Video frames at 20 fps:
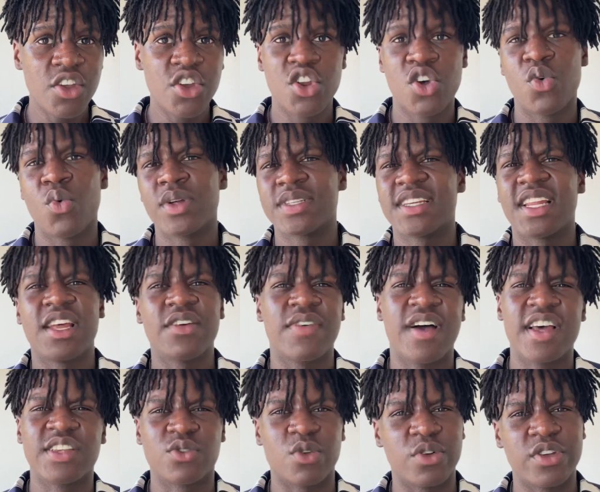once I left
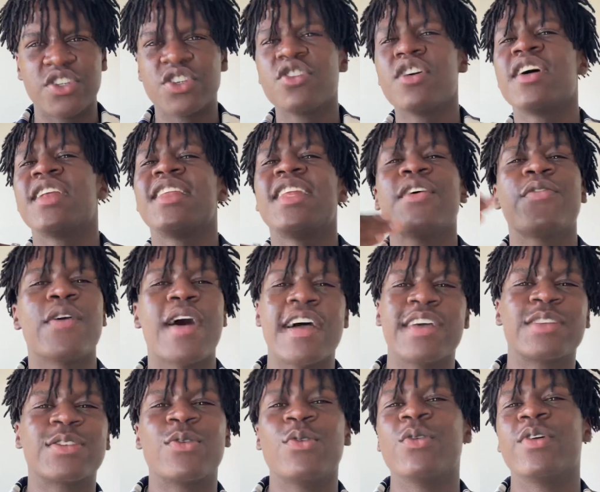high school. Because, I'd left high
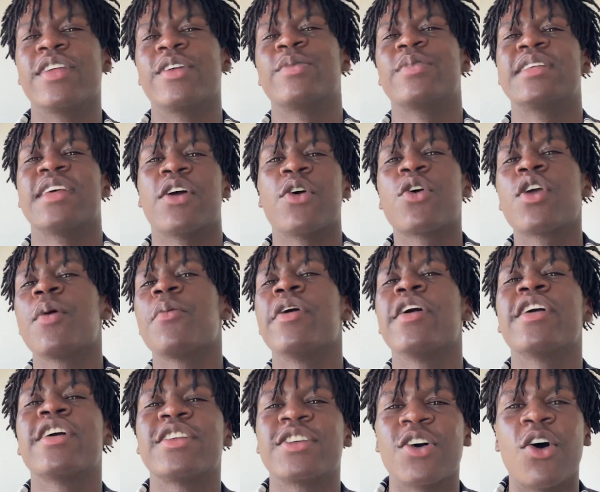school and it was like, okay, I'm
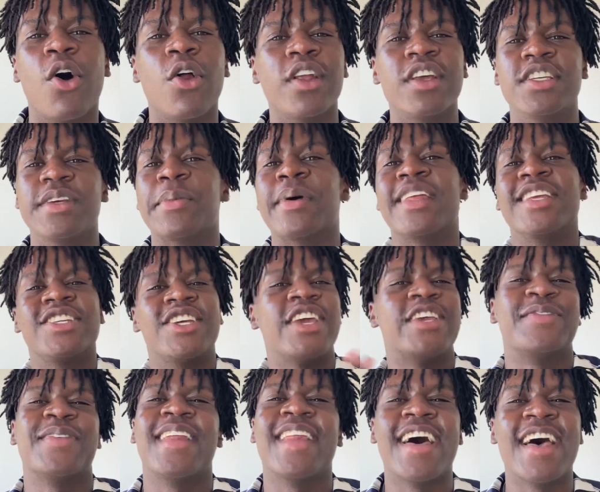going into college, I'm going to
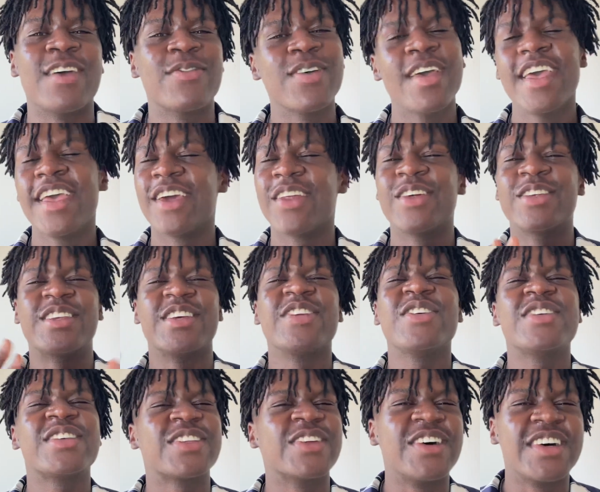change my life. It's a
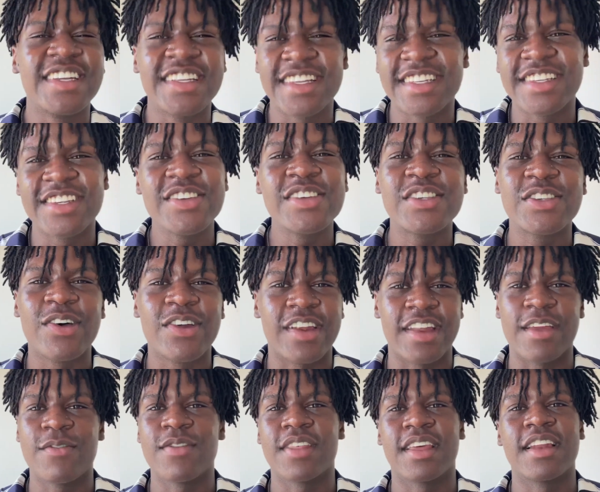new start and
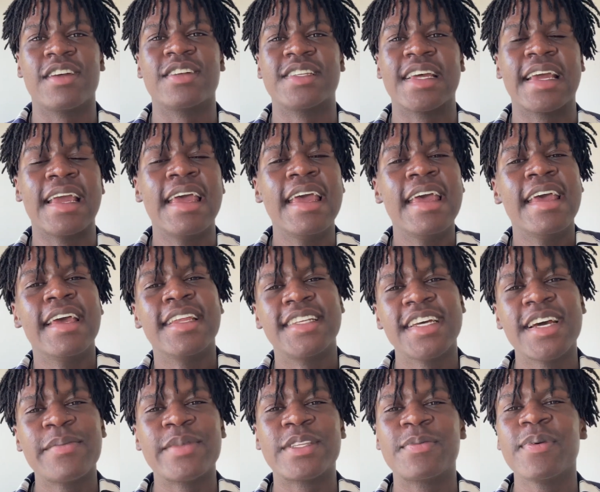everything. And I was like,
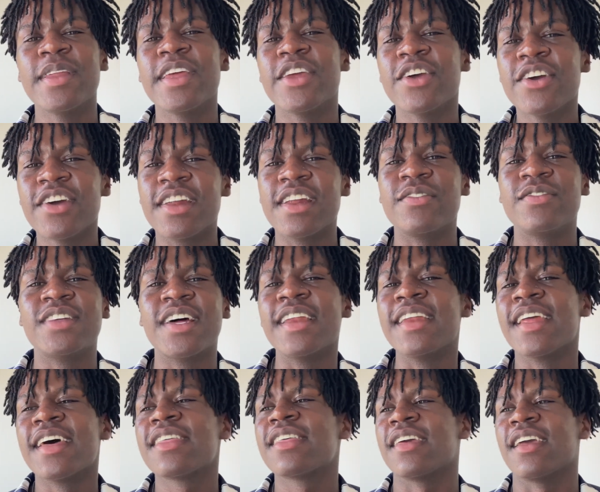damn, it's been a year and I've done
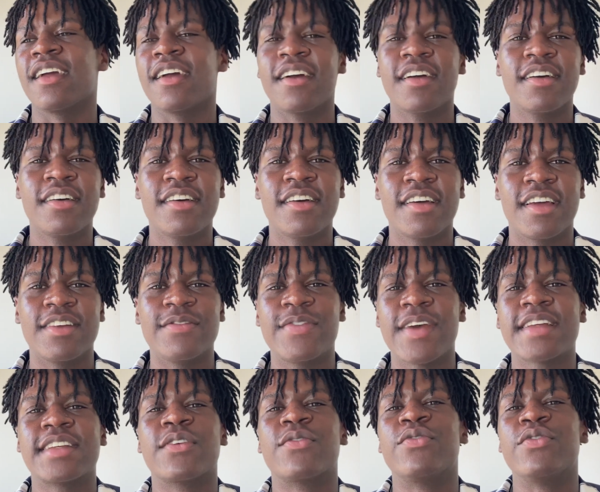nothing. In
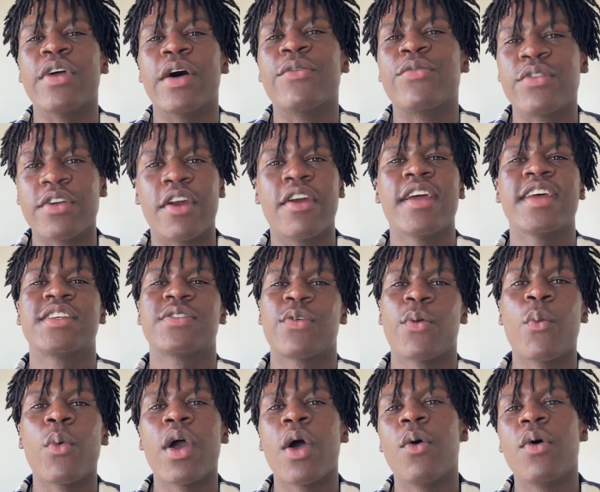fact, I've regressed
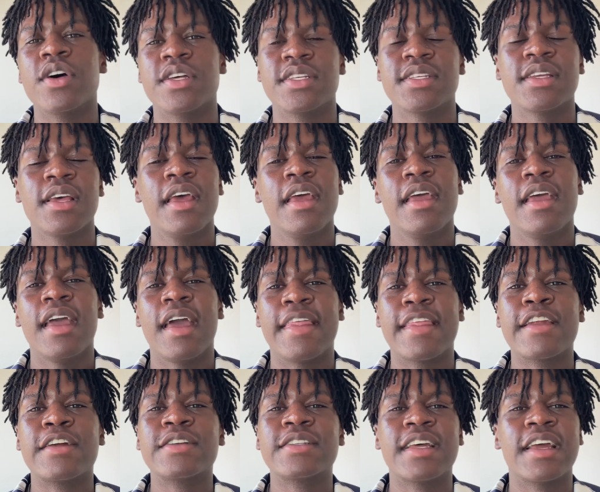from where I was. And
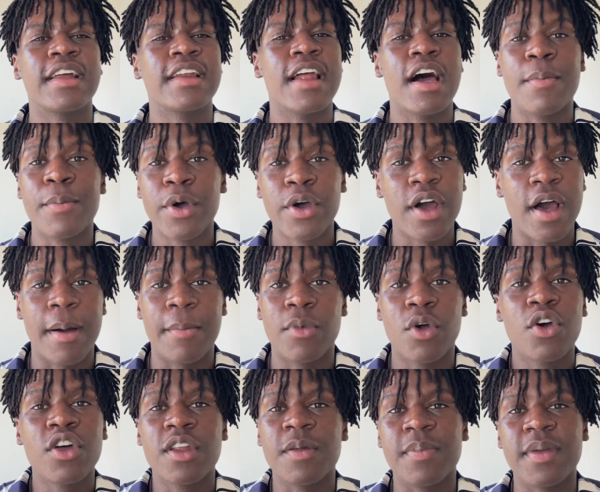then I was like, no, I'm not
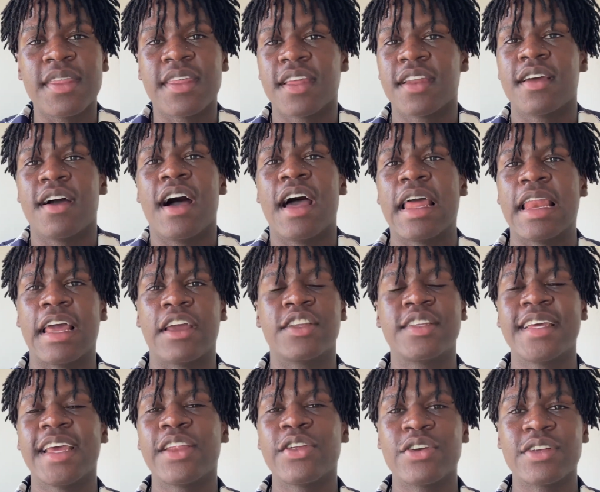going to be that guy. Like
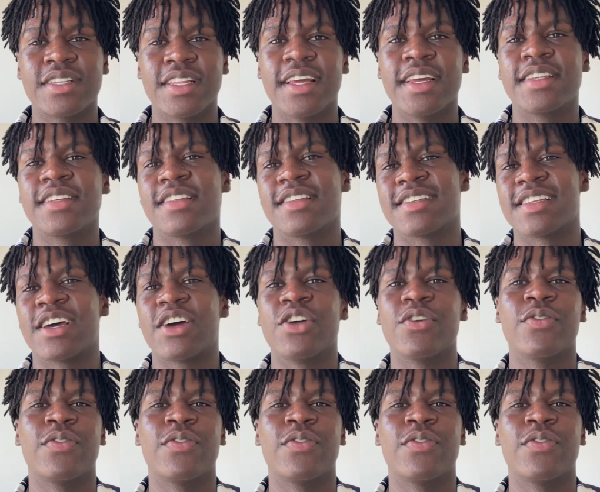10 years later, there's like